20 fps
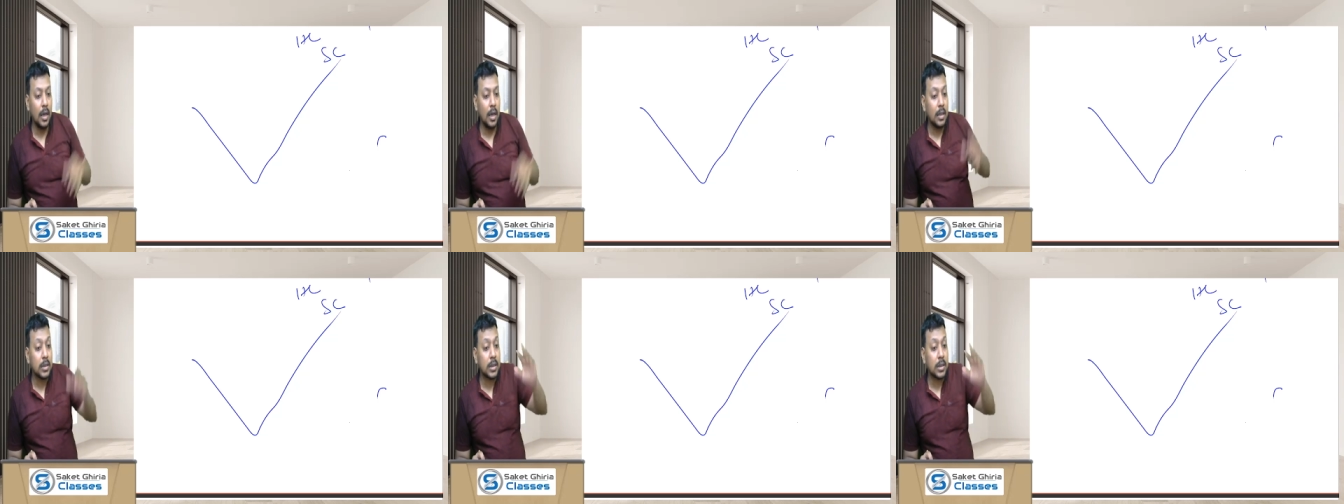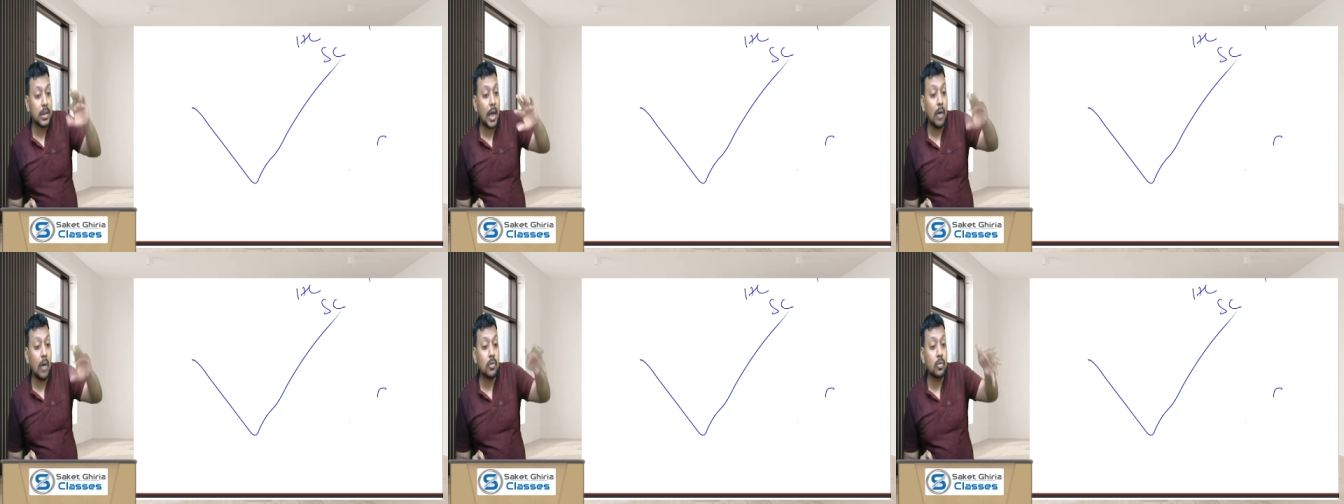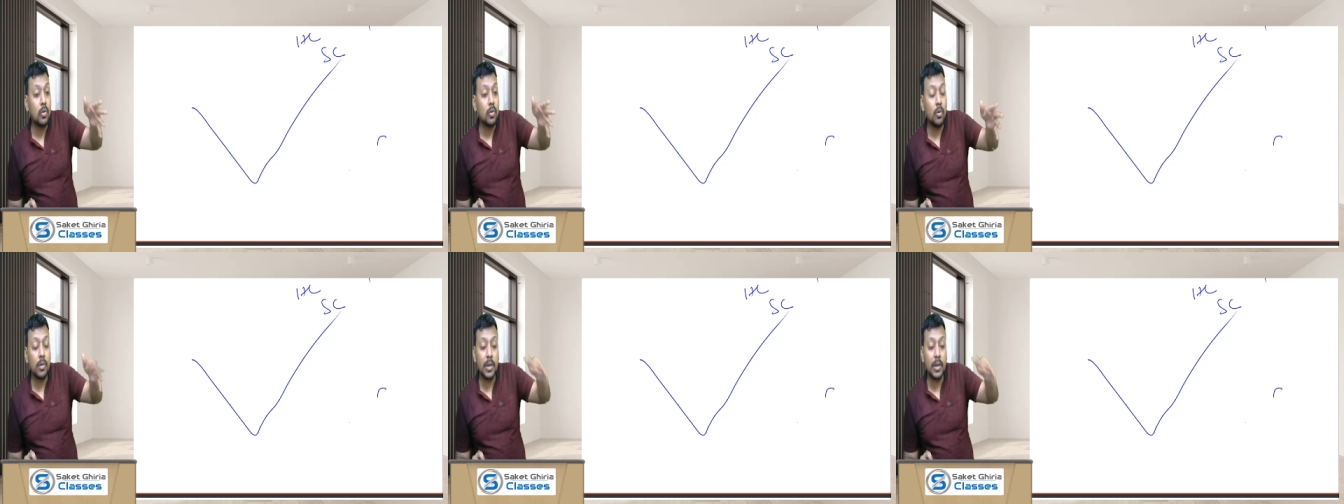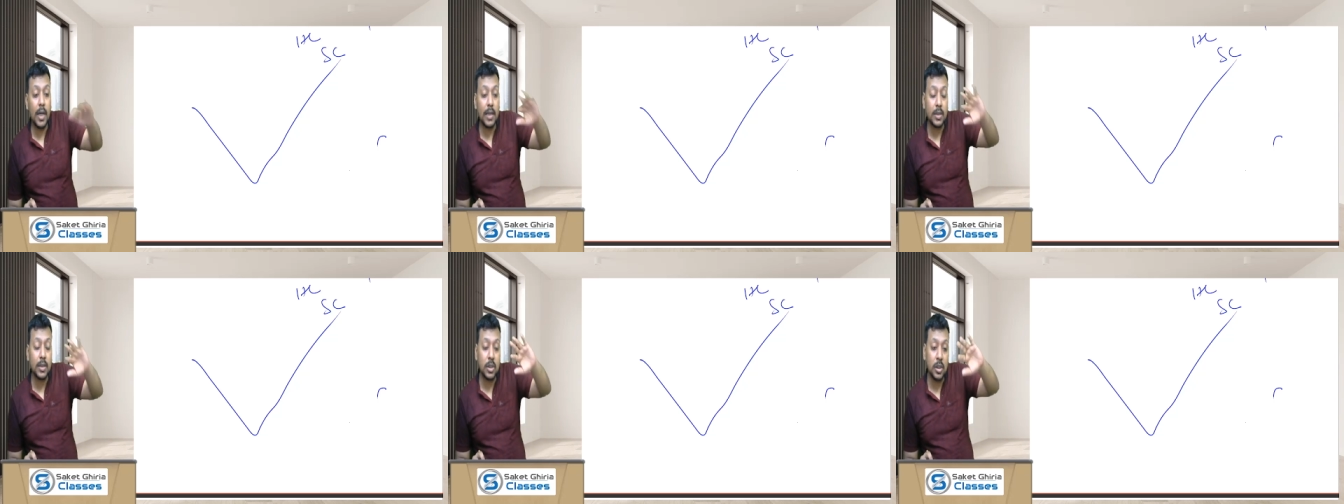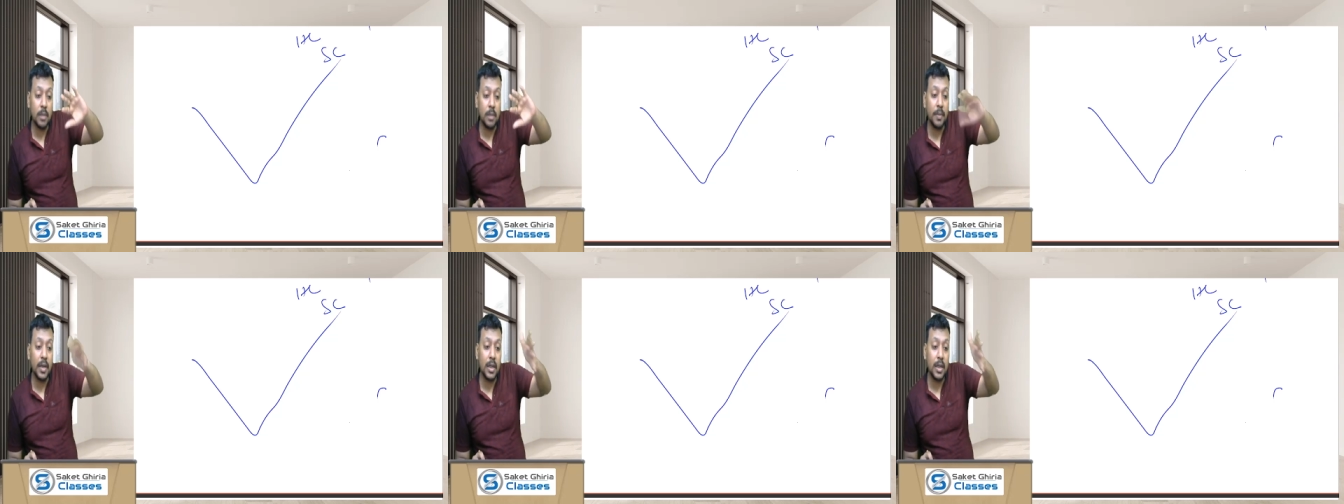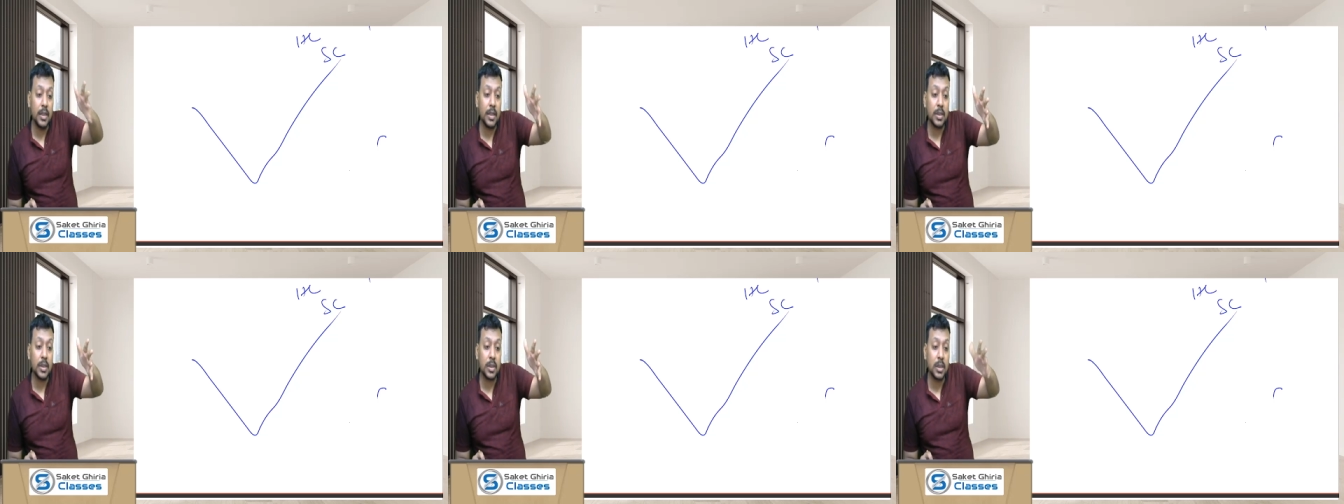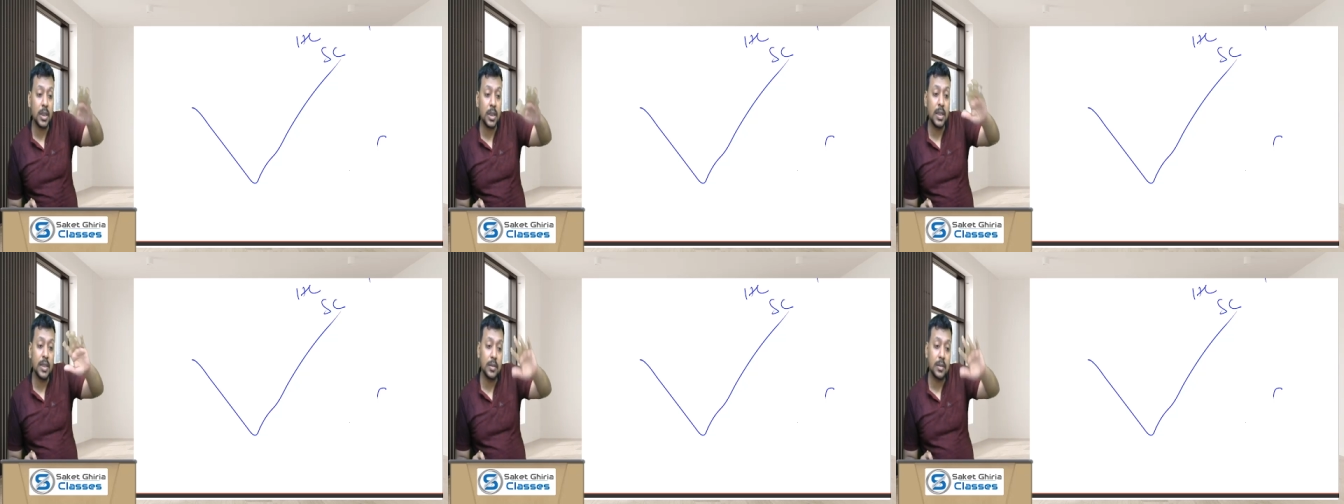South Korea's shipping
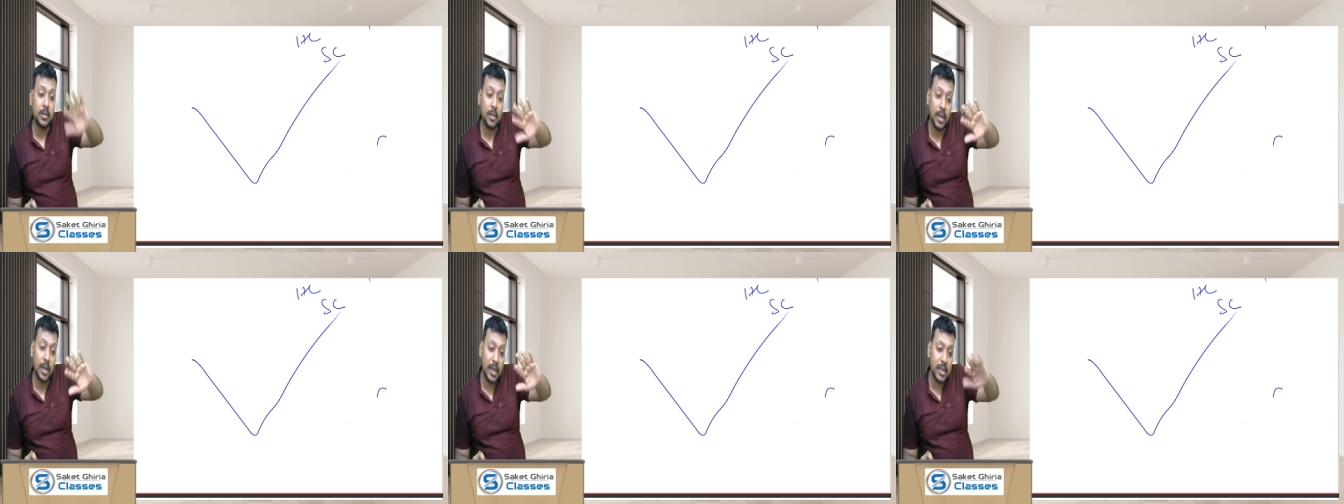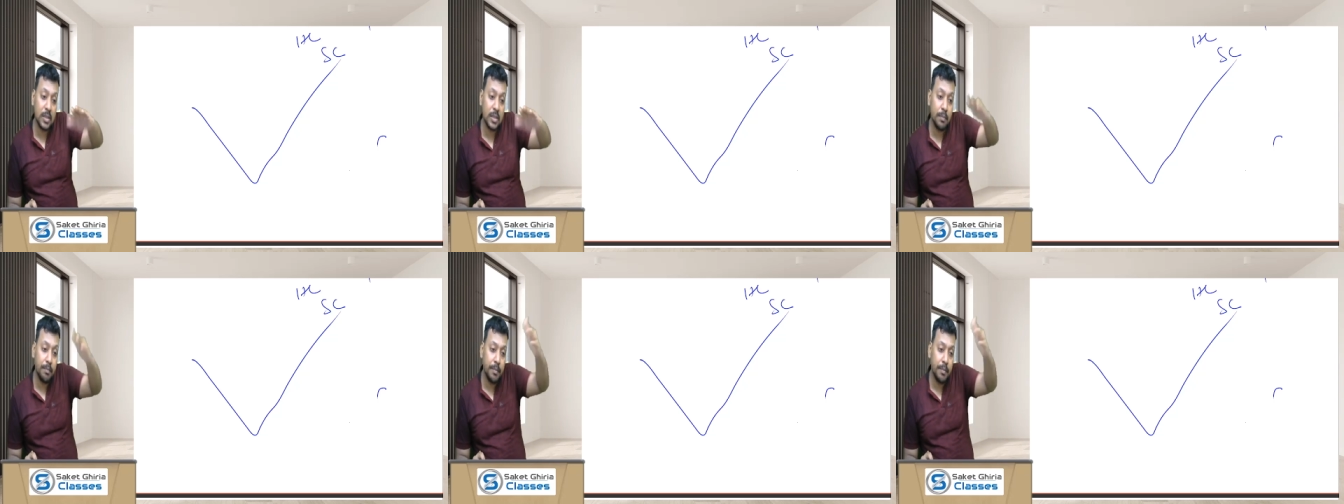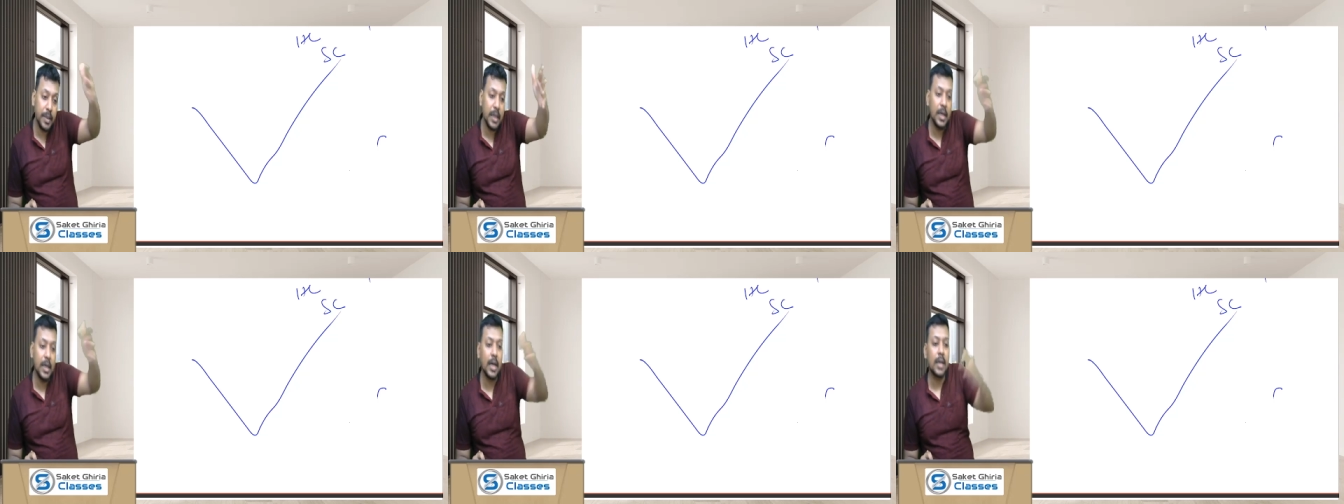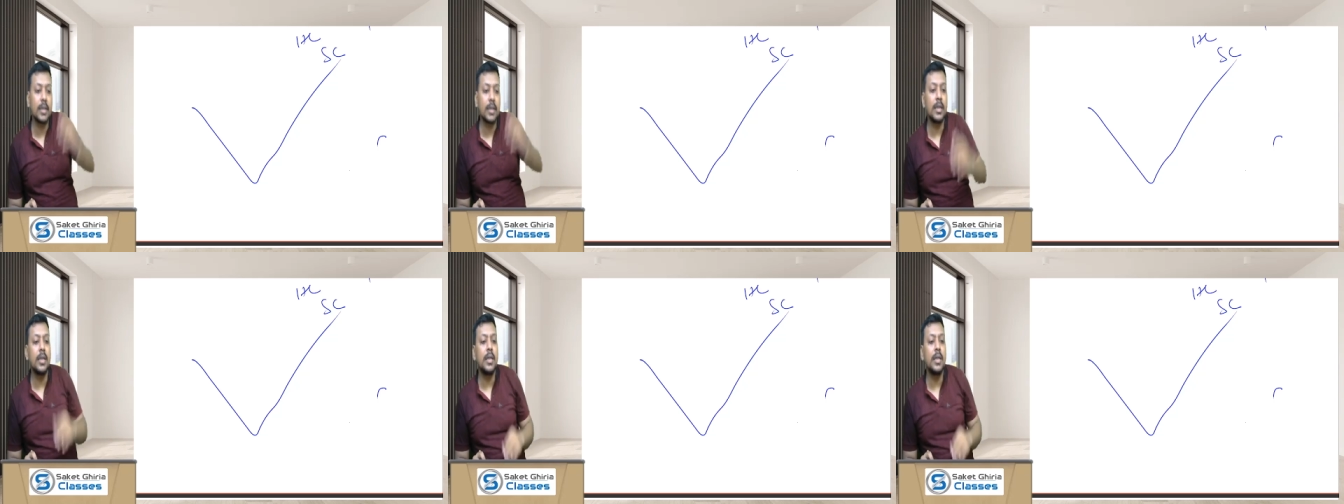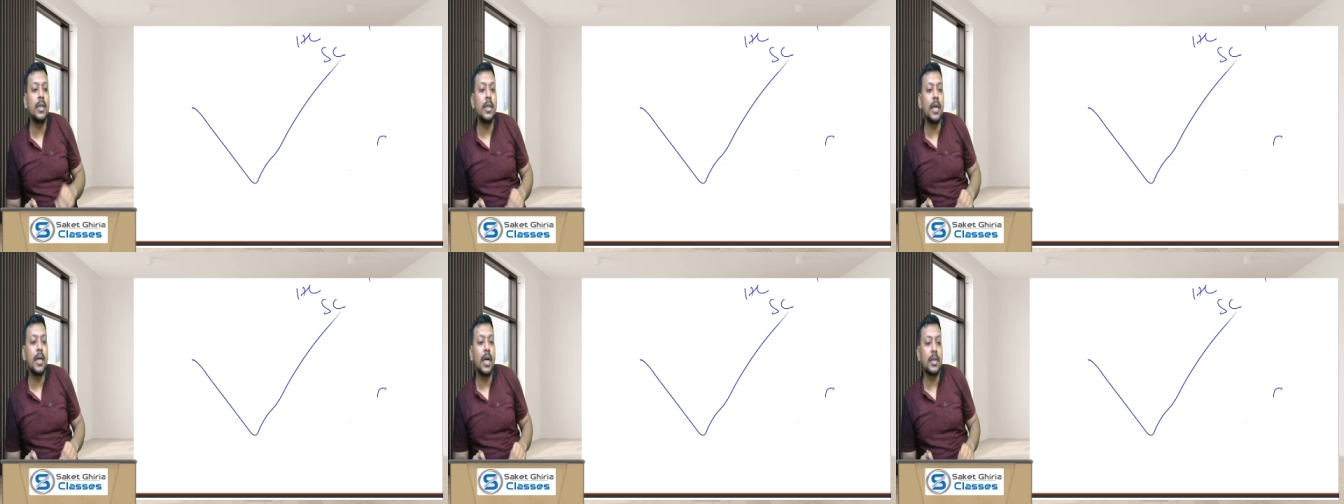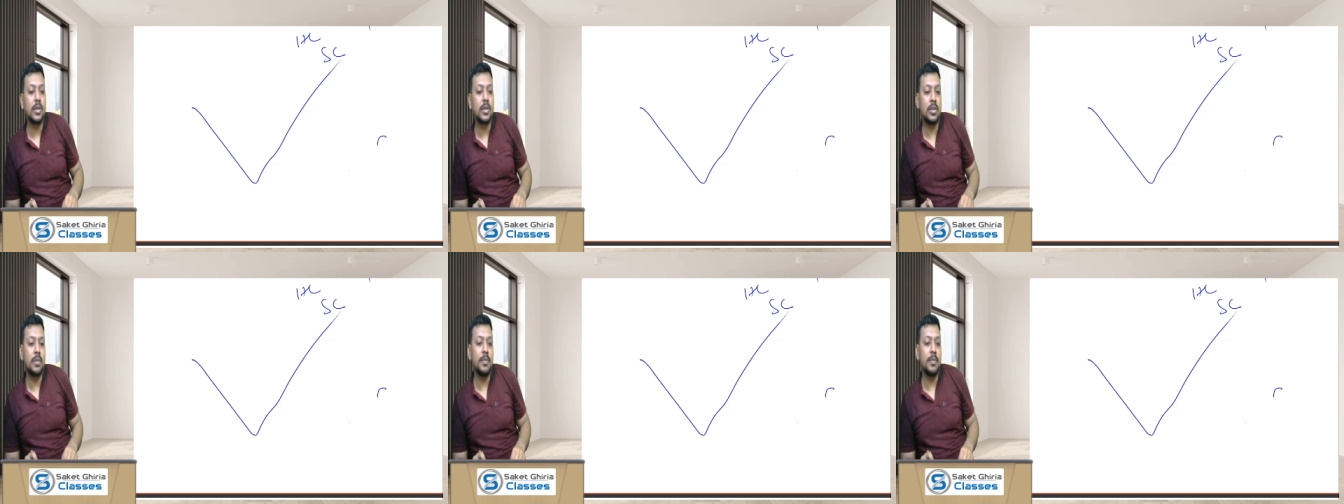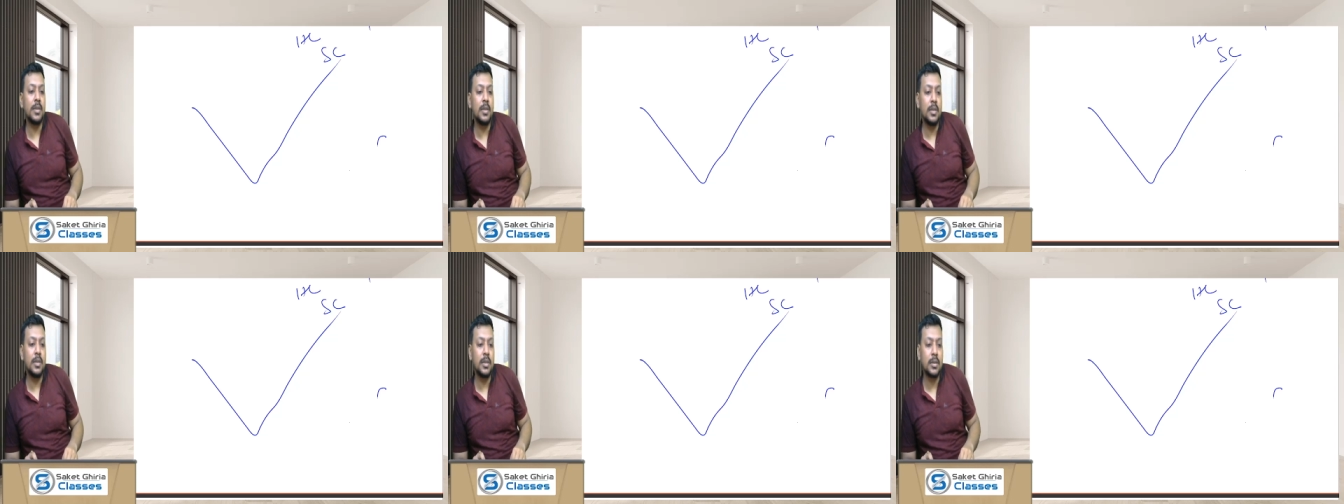industry is bigger than India's shipping
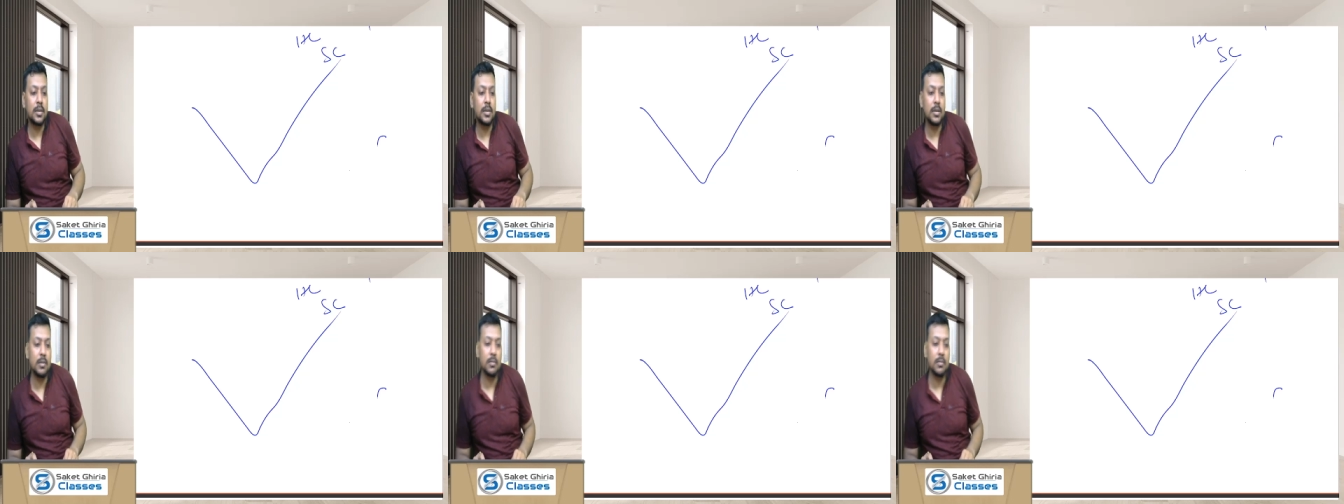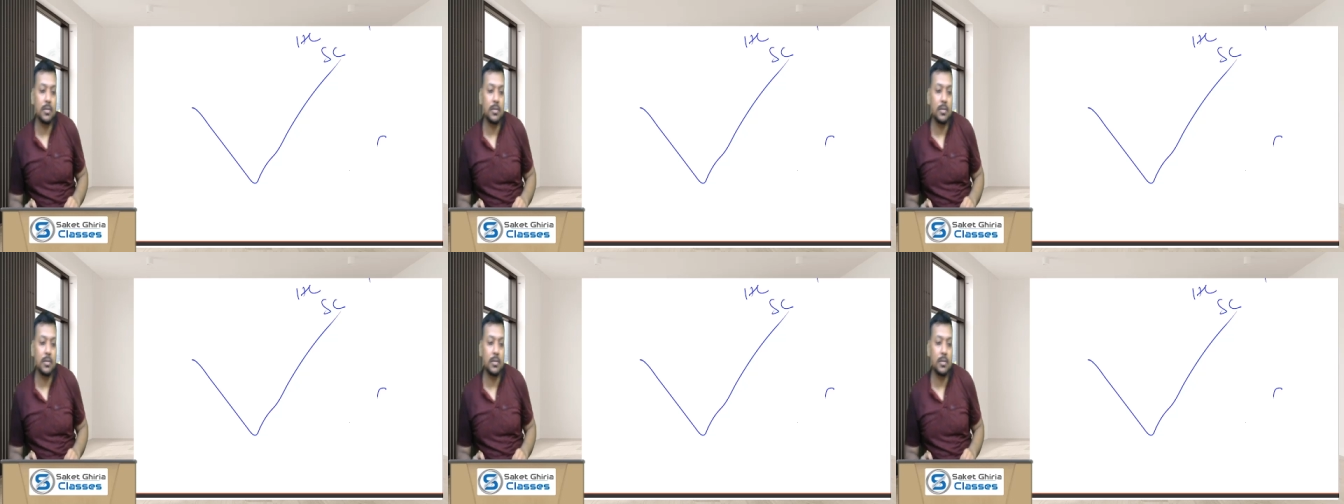industry.